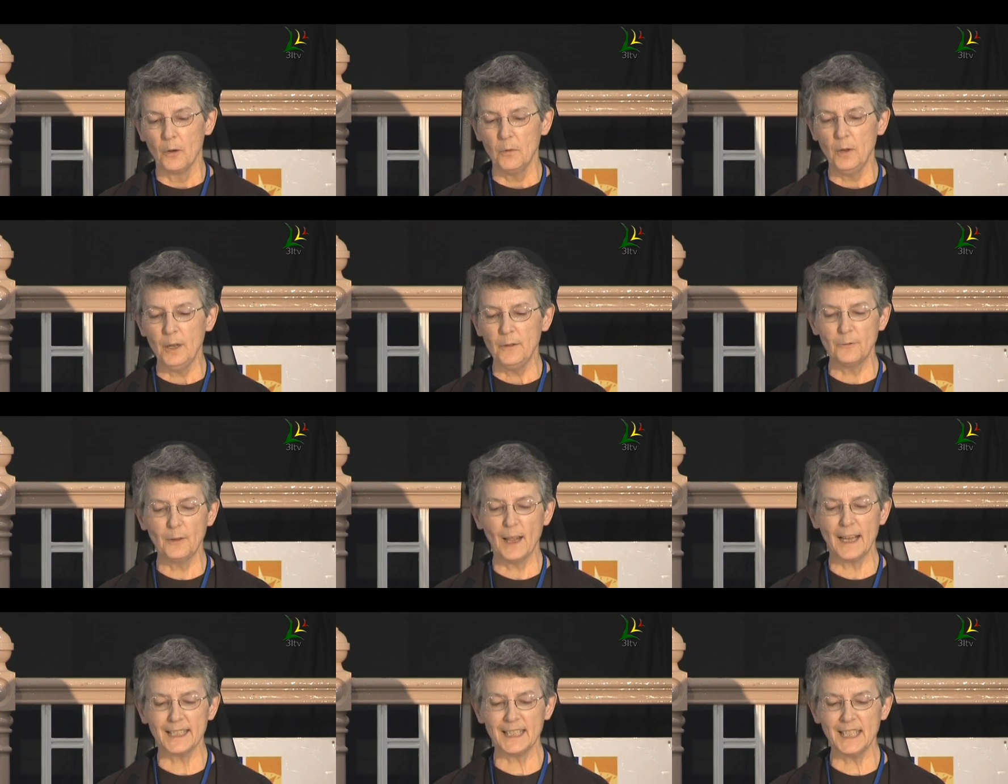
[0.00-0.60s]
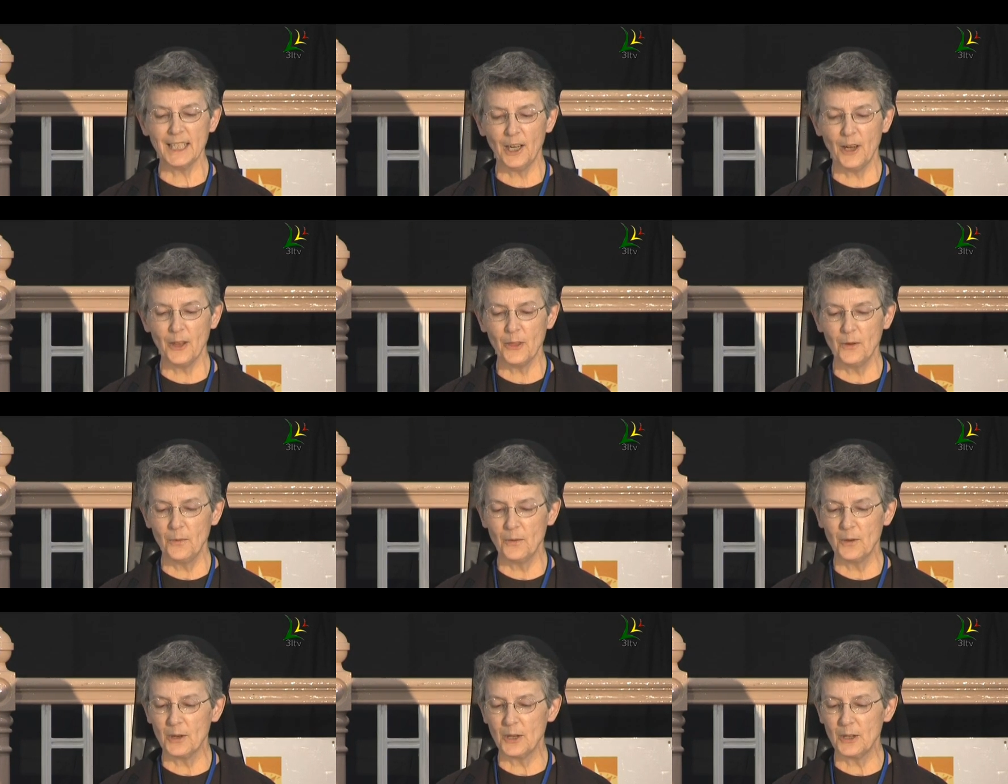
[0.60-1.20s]
Reflecting on
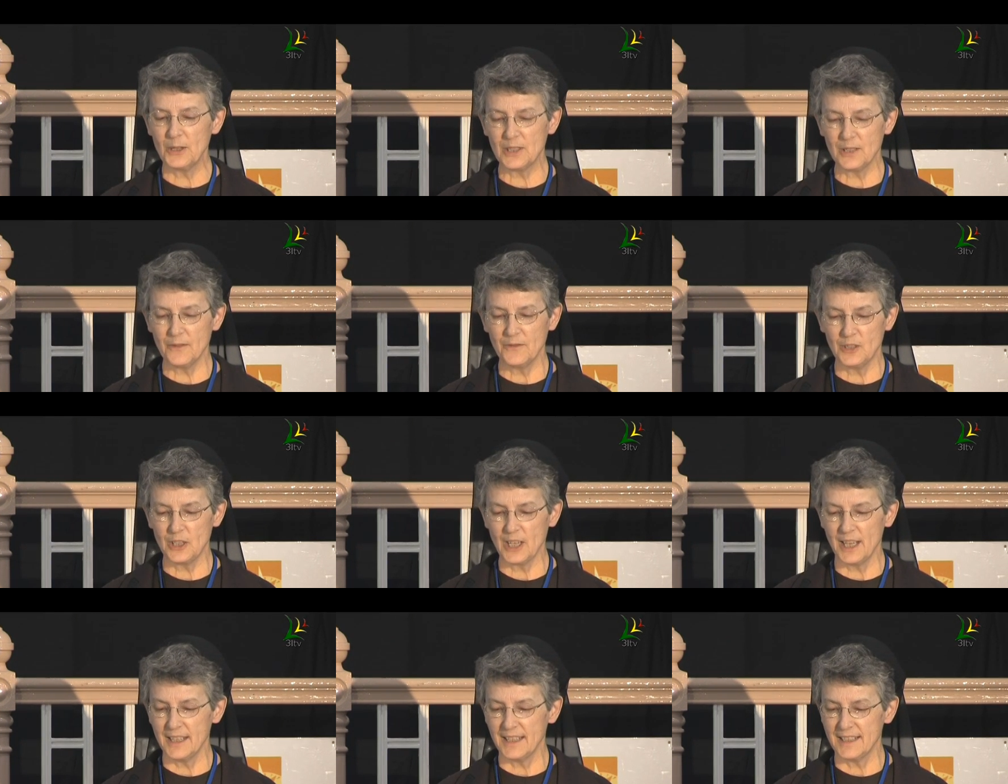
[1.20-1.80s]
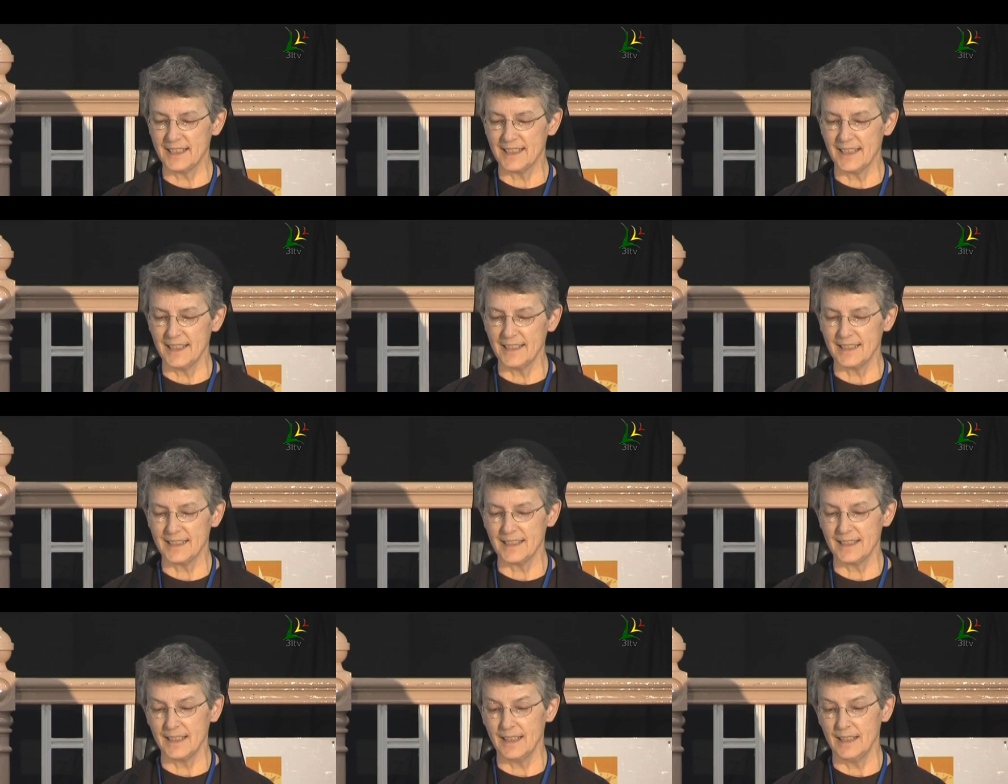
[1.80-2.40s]
the words of
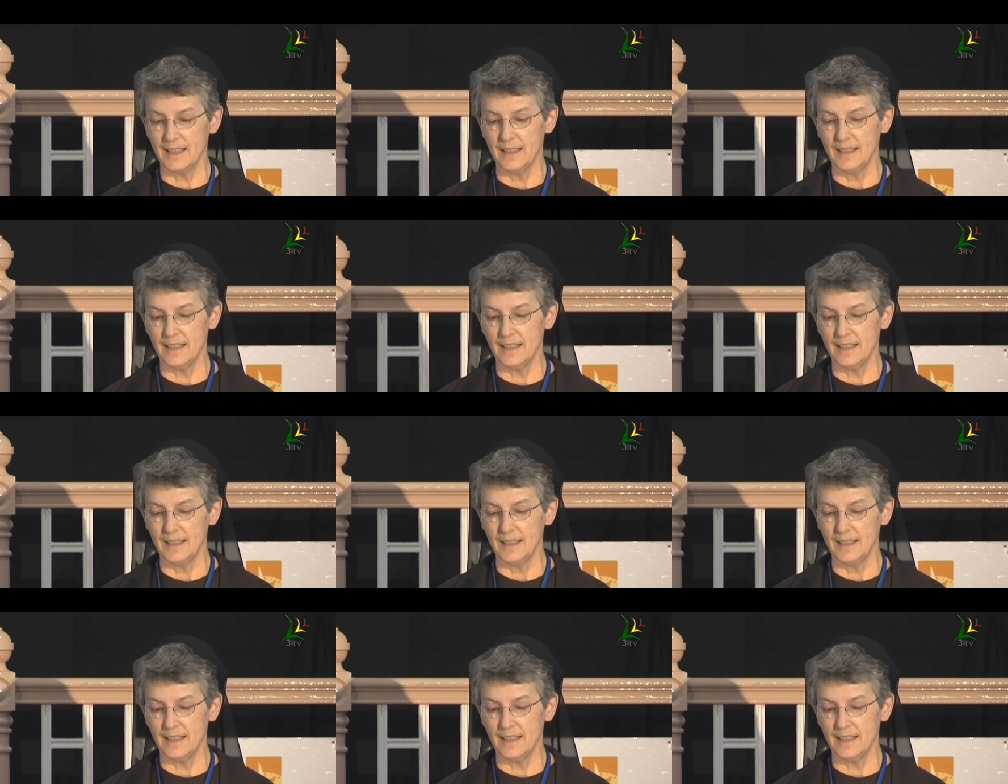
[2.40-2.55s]
Genesis,